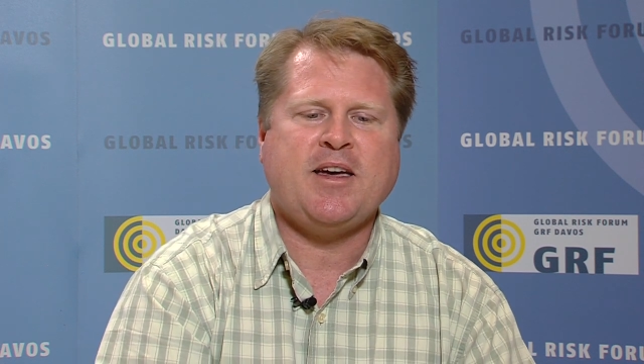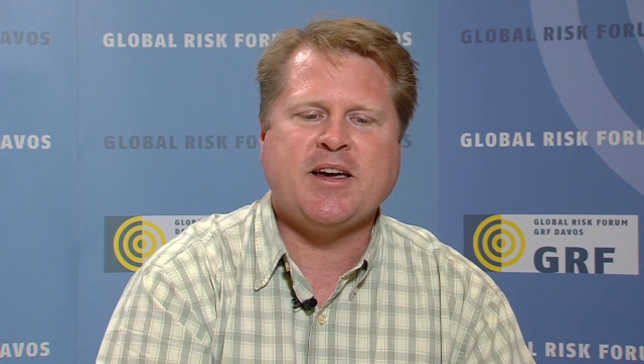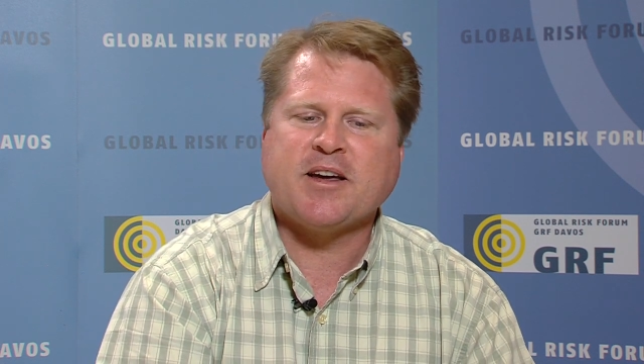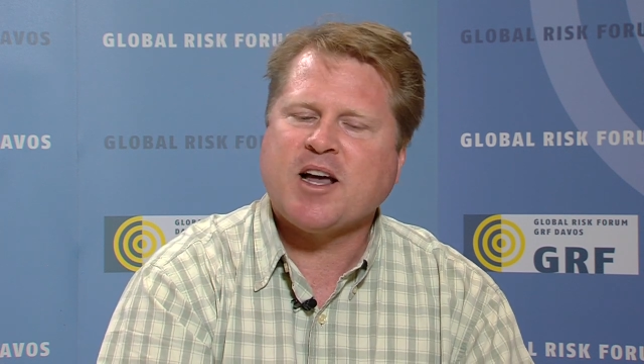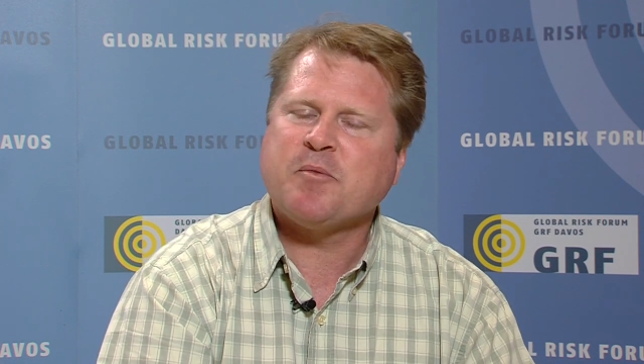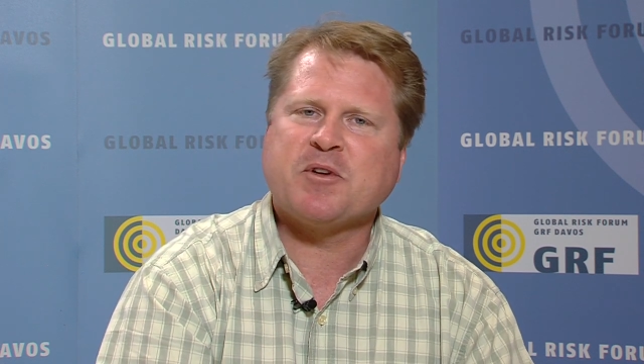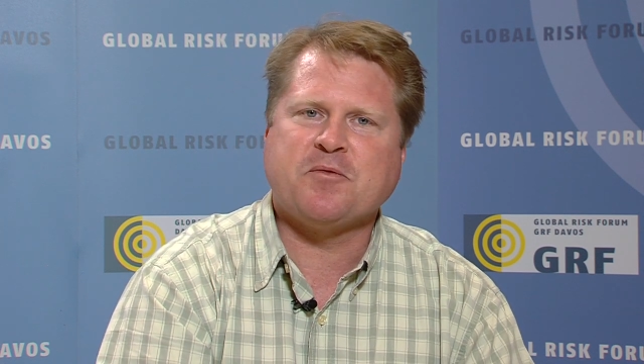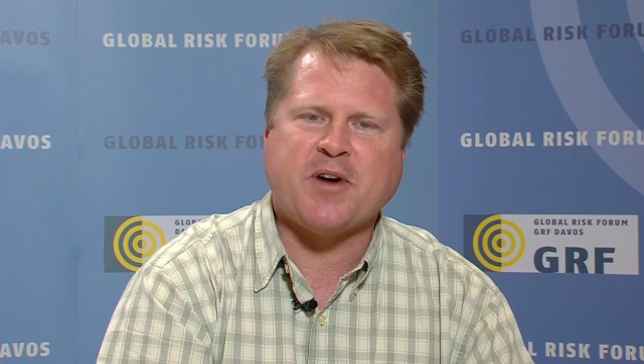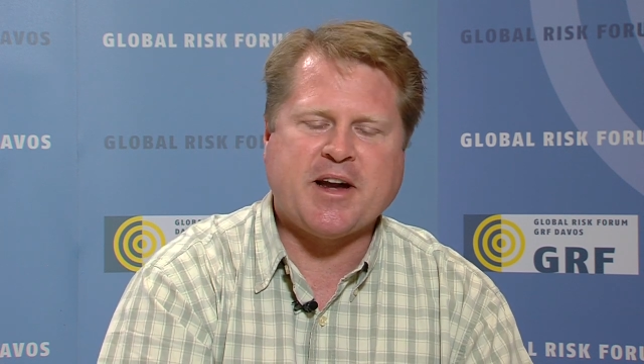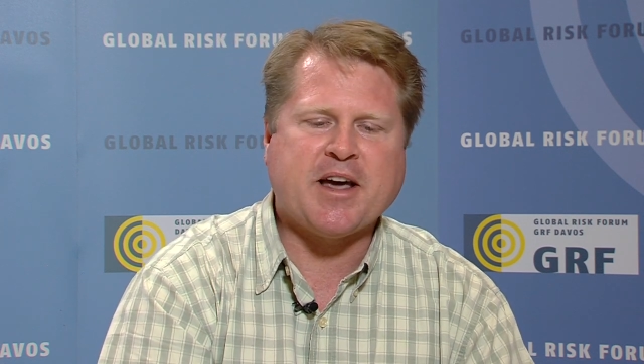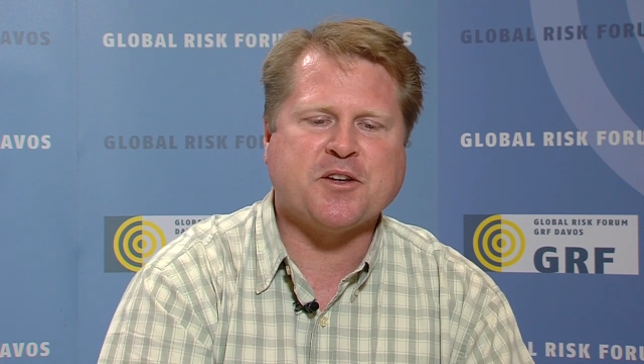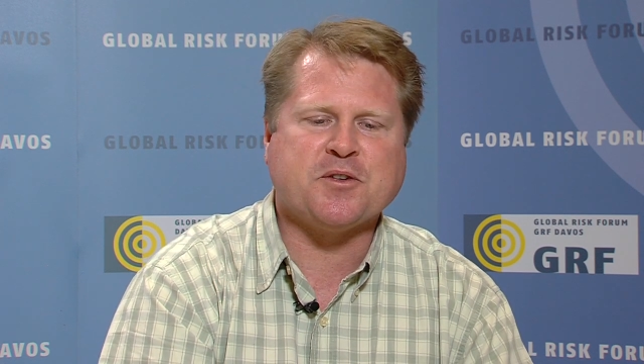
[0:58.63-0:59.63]
economic,
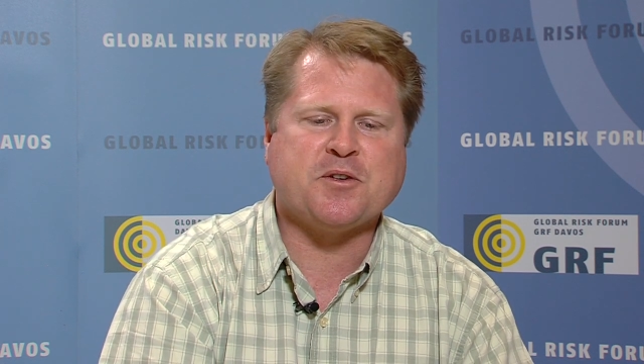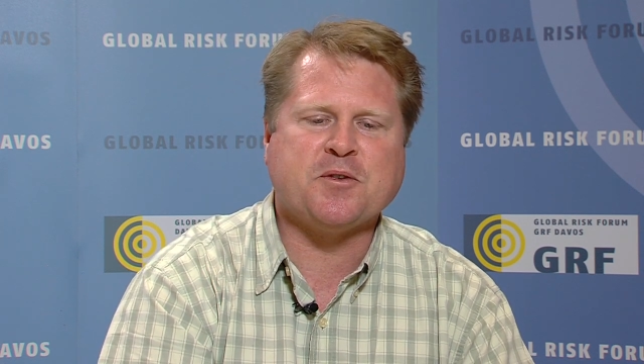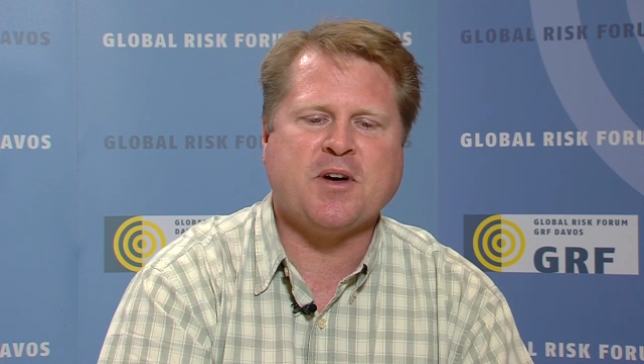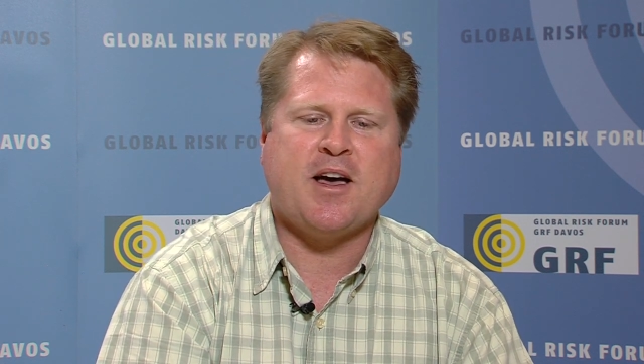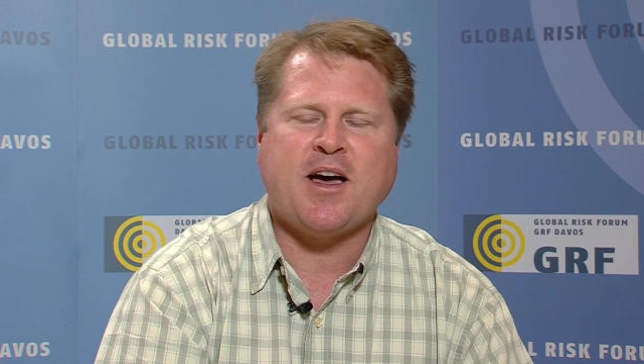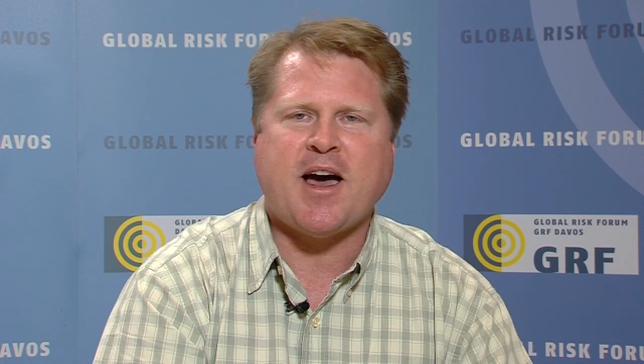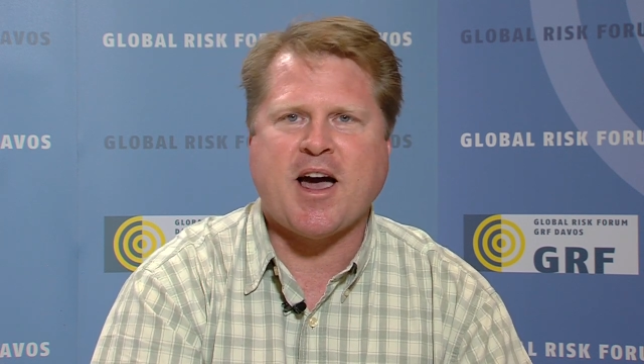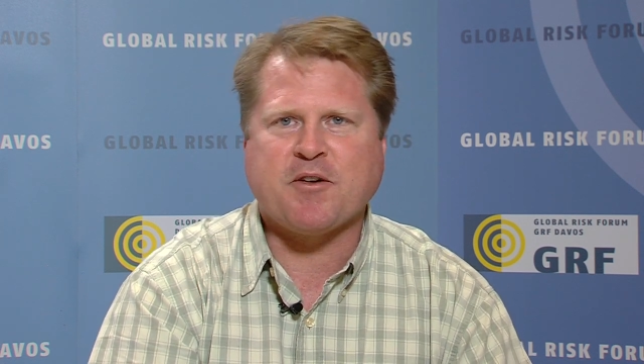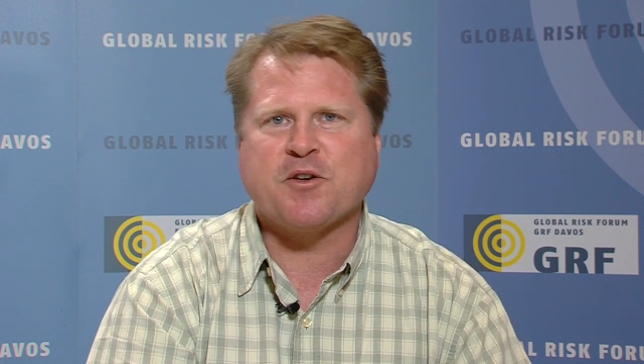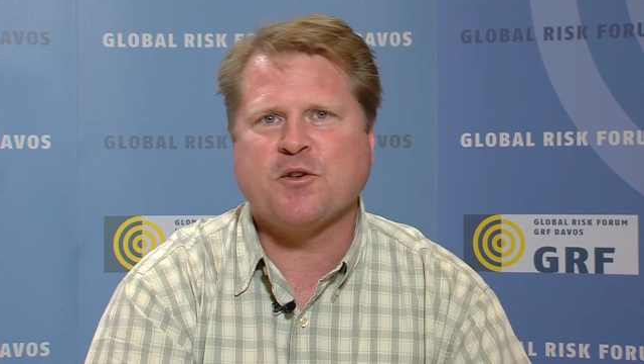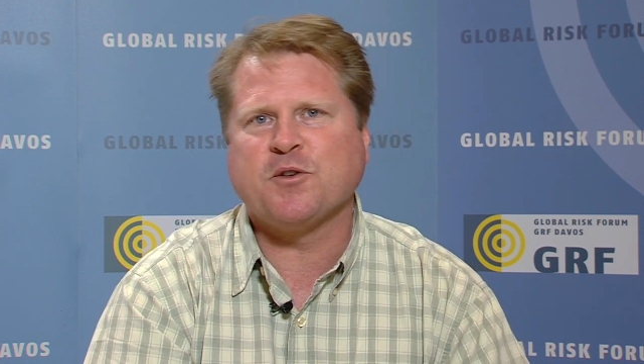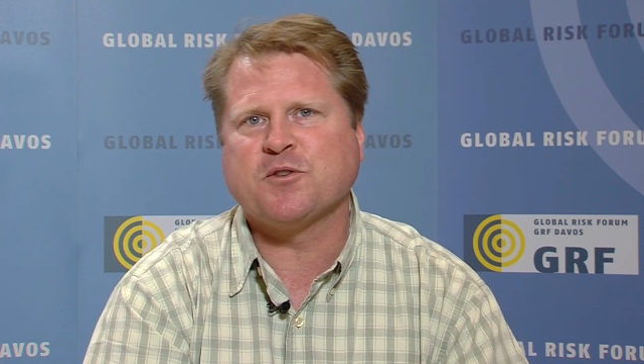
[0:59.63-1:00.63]
financial,
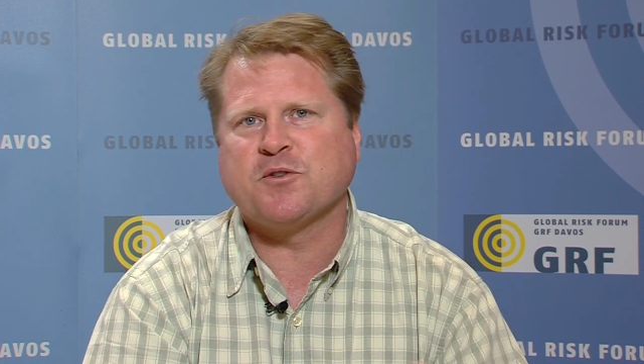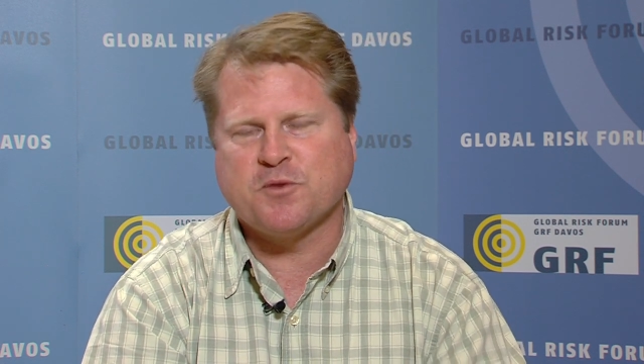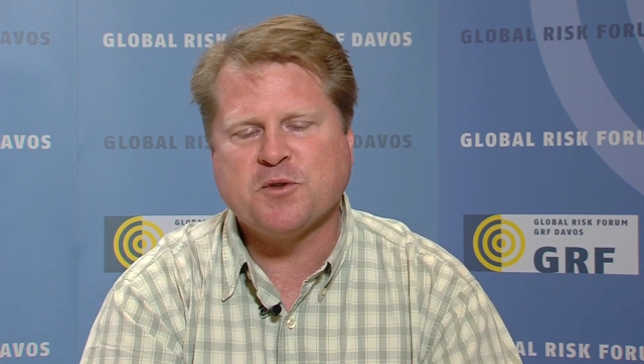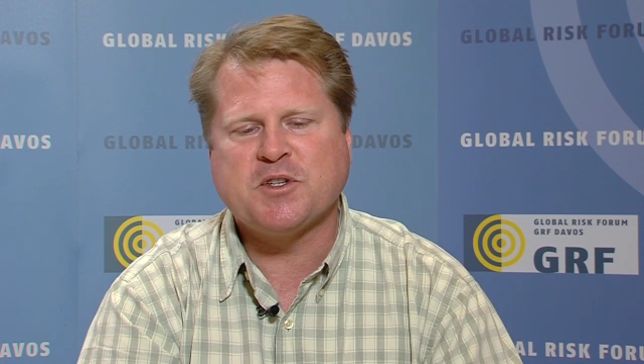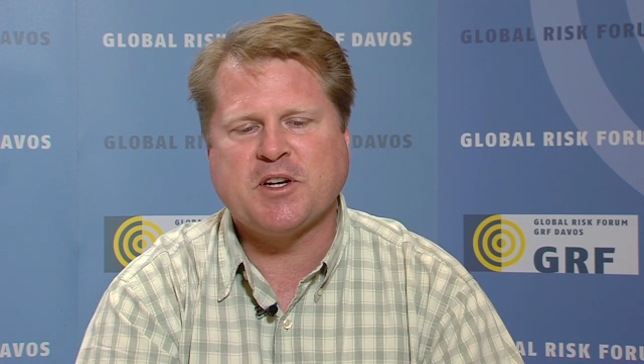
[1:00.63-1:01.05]
agricultural, food